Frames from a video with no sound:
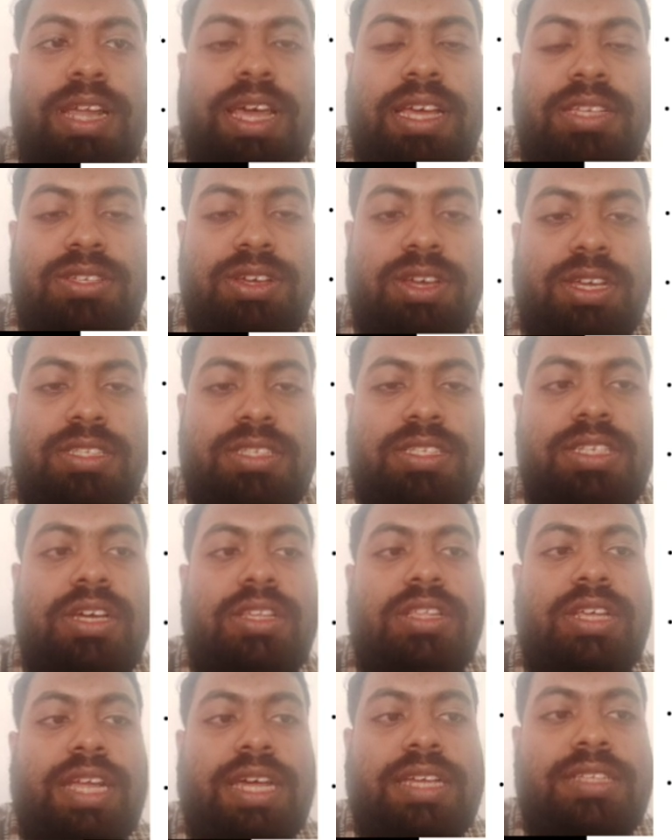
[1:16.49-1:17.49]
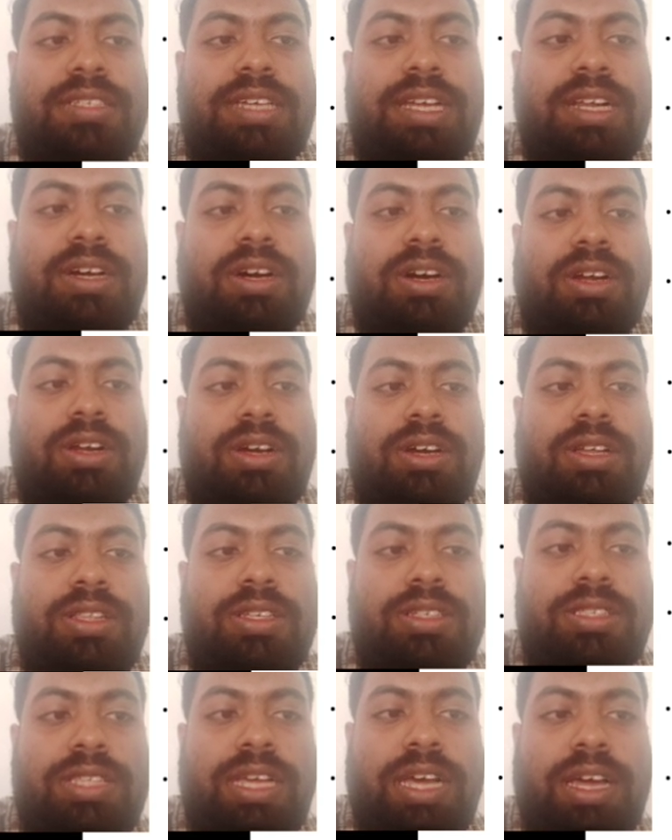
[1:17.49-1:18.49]
as you can see on the right side corner,
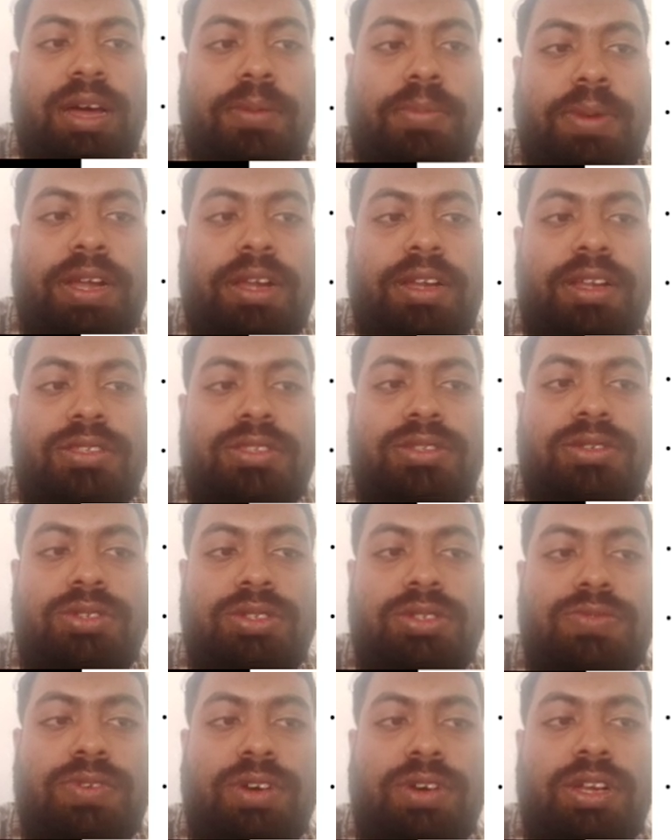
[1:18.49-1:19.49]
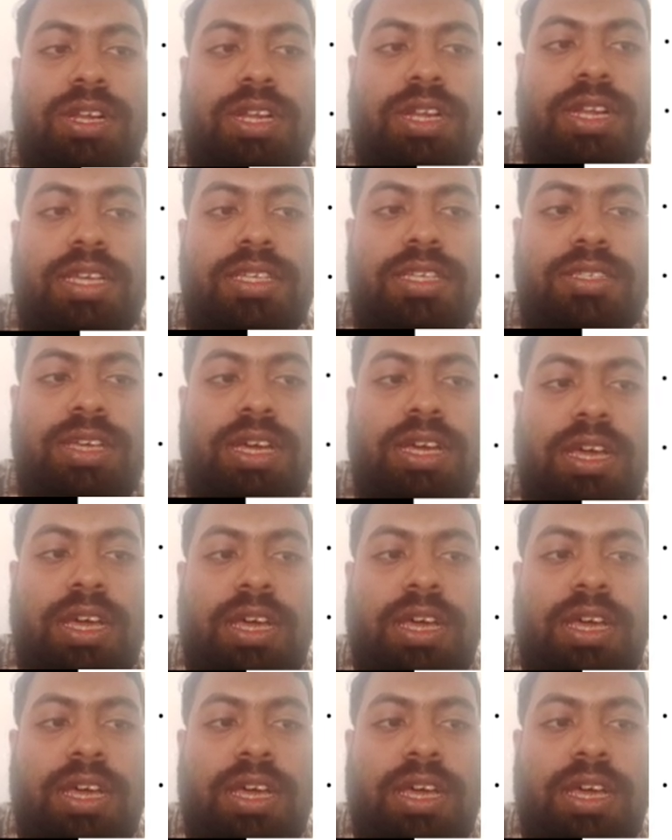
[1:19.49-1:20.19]
this is the apparatus used for Linde's.